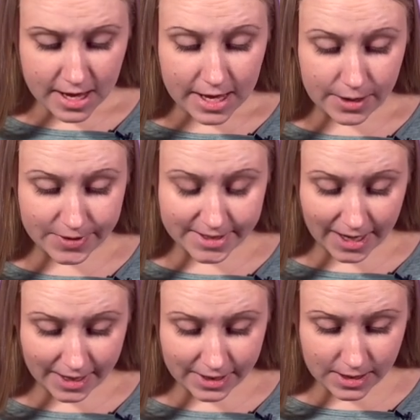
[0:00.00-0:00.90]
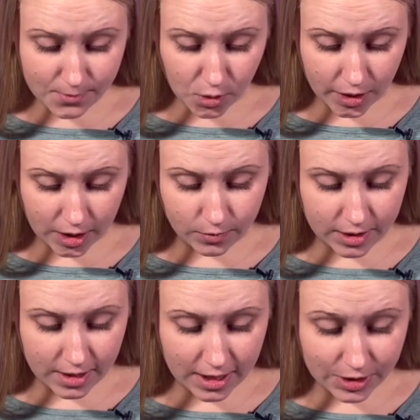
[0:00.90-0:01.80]
It was 9 in the morning when
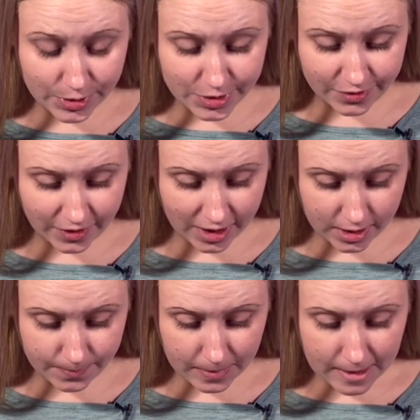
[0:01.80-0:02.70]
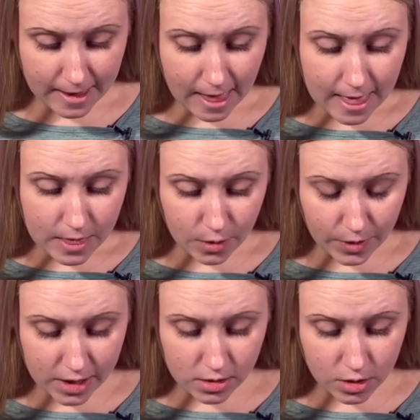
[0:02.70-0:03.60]
they crucified him. The
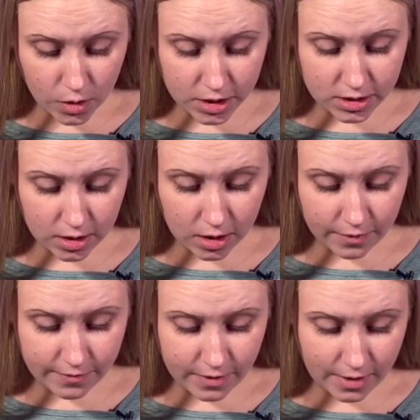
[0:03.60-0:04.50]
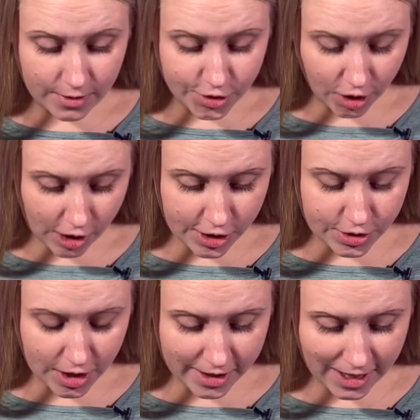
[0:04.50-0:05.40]
written notice of the charge
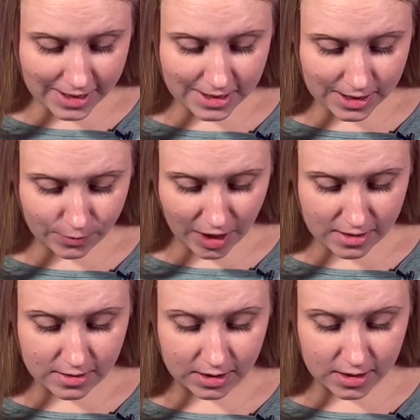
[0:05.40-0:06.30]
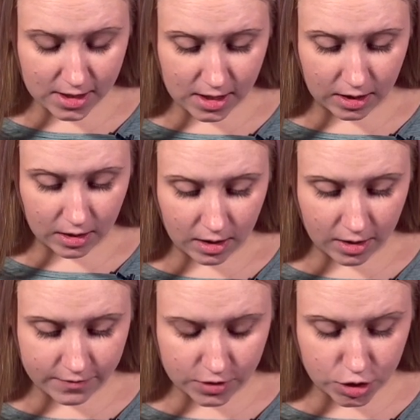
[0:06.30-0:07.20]
against him read, "The King
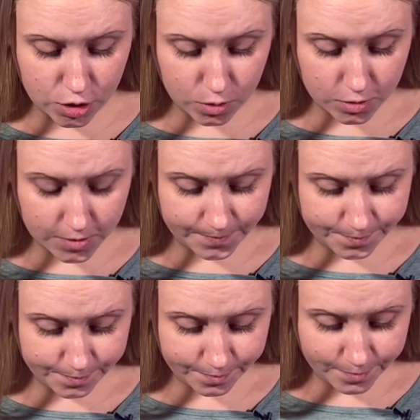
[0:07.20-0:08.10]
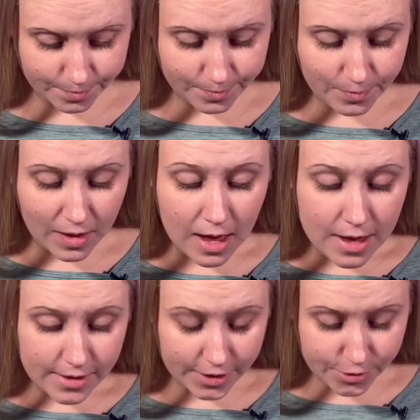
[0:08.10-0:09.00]
of the Jews."
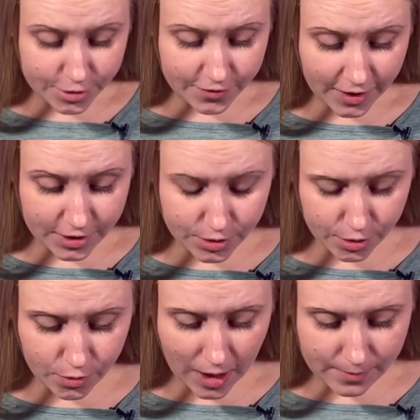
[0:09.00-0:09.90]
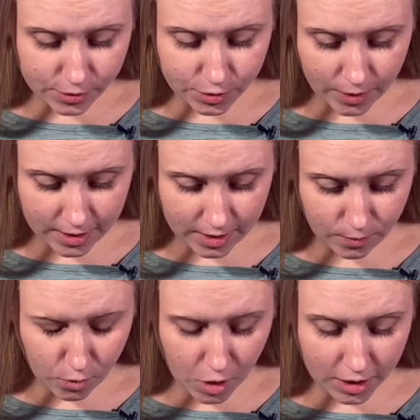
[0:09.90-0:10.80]
They crucified 2 rebels with
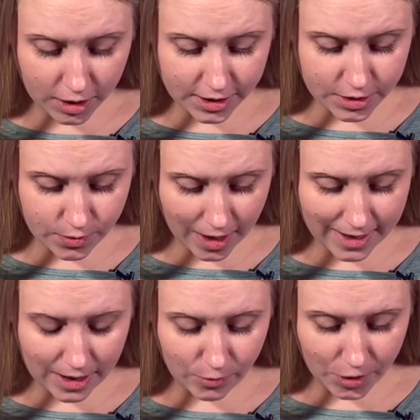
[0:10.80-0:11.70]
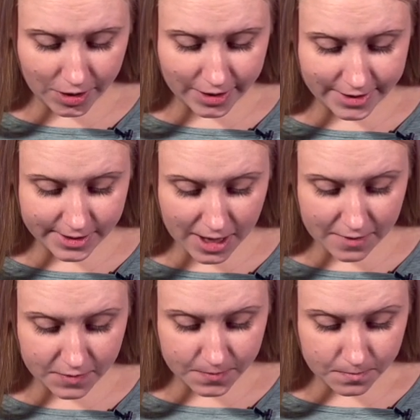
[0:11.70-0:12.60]
him, one on his right and one on his
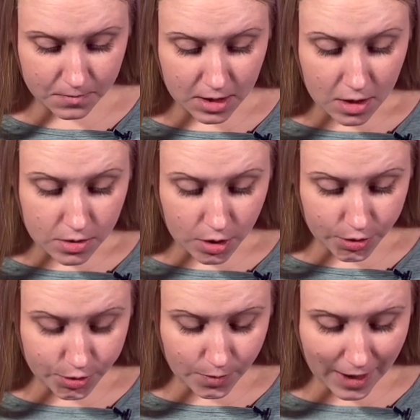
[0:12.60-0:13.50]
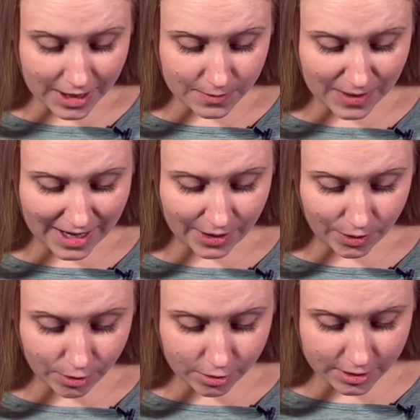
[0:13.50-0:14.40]
left. Those who passed by
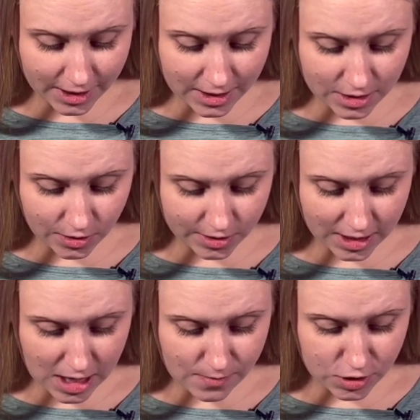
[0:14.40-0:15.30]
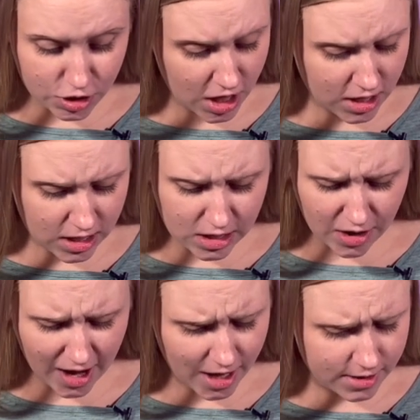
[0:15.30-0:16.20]
hurled insults at him, shaking their
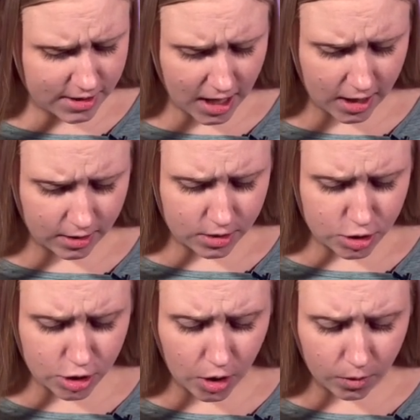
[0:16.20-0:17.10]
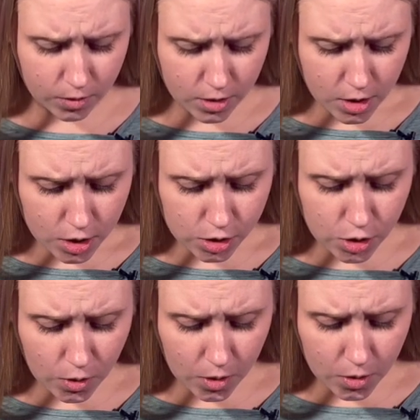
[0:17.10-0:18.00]
heads, saying, "So,
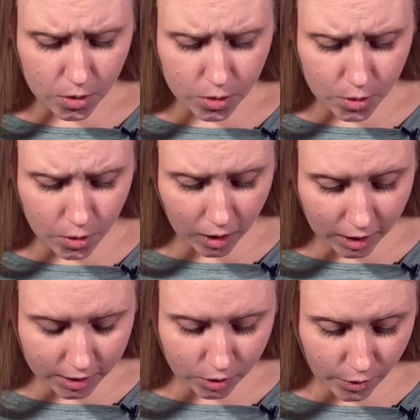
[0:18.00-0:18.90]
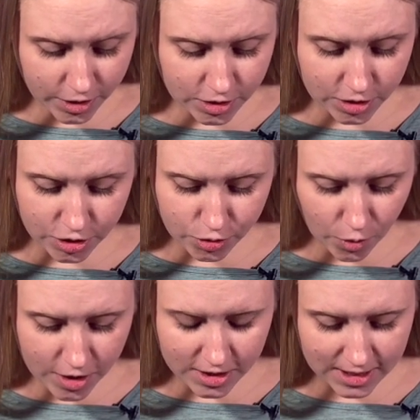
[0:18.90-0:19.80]
you who are going to
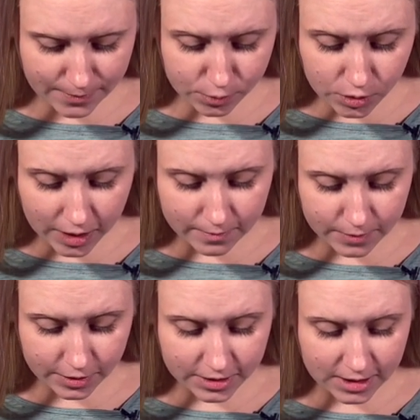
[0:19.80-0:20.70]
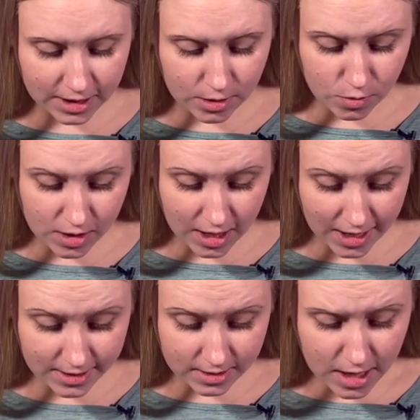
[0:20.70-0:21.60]
destroy the temple and build it in 3
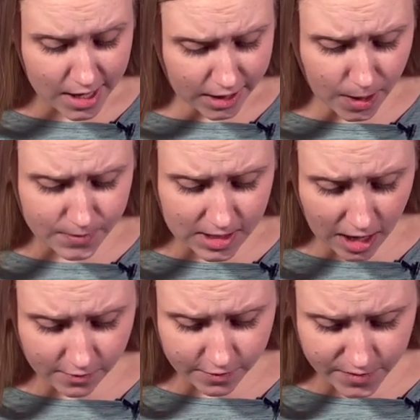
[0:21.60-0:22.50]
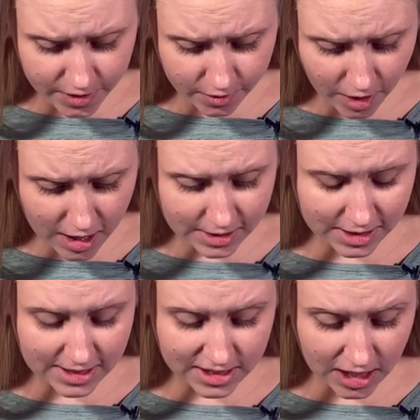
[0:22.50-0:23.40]
days, come down from the cross
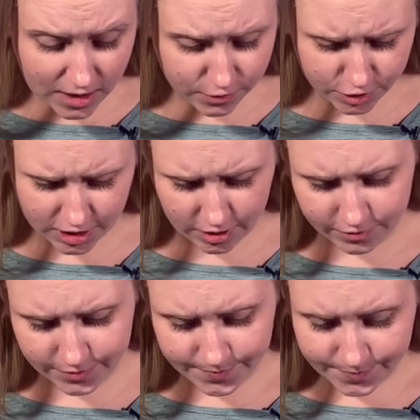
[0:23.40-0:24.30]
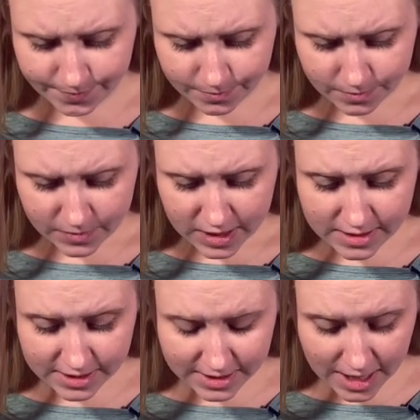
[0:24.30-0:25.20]
and save yourself."
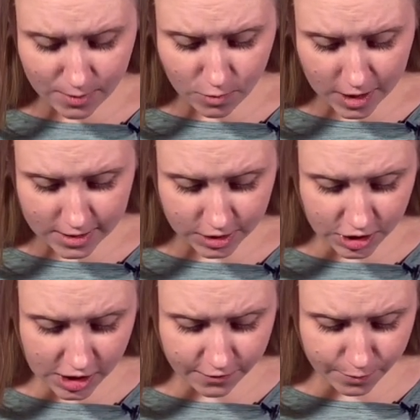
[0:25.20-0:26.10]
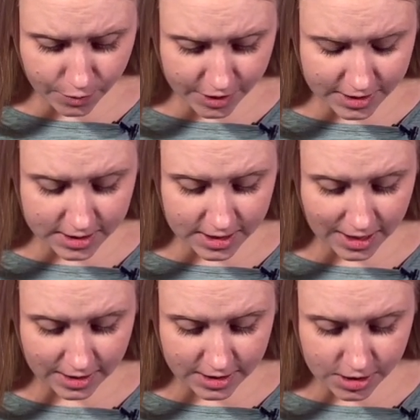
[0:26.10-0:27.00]
In the same way, the chief priests
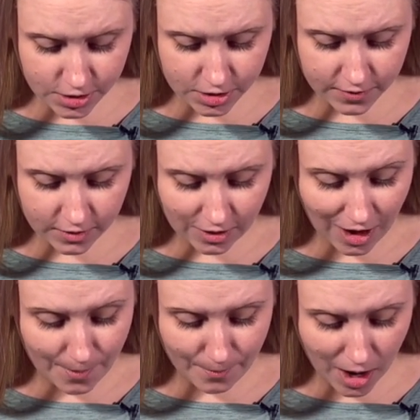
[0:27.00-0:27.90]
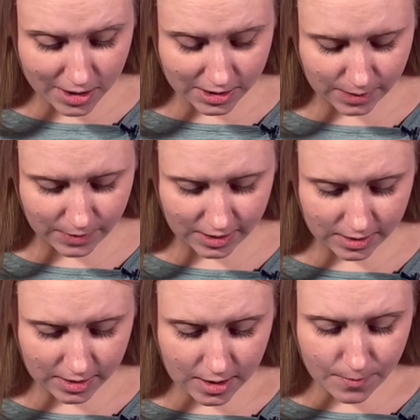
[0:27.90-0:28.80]
and the teachers of the law mocked him
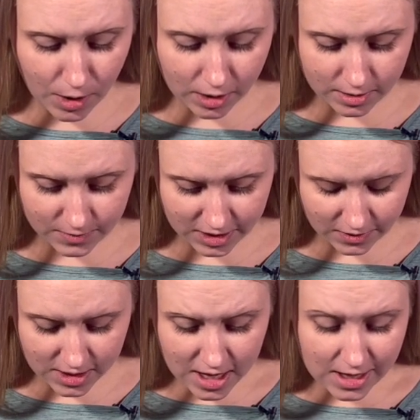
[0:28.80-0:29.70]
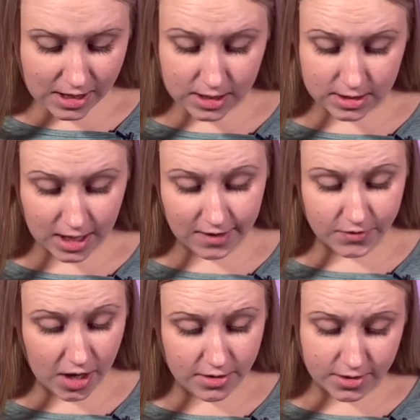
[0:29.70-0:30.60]
among themselves. "He
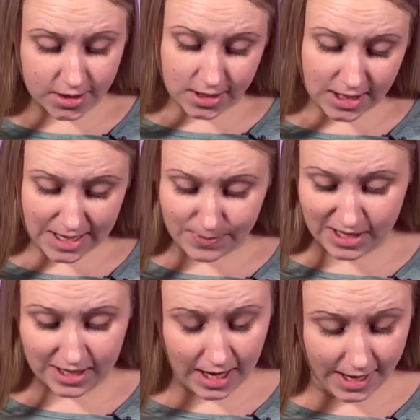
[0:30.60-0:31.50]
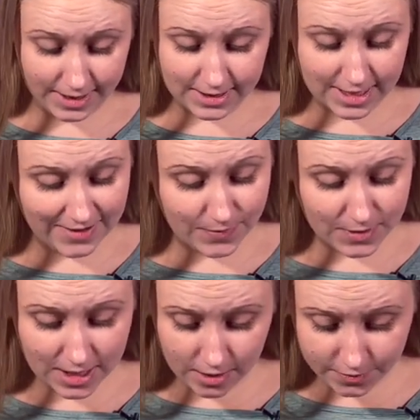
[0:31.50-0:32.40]
saved others," they said, "but he can't save
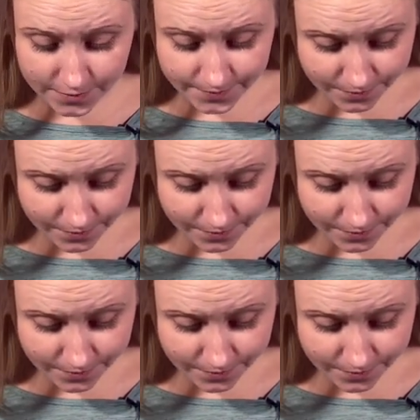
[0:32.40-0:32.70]
himself.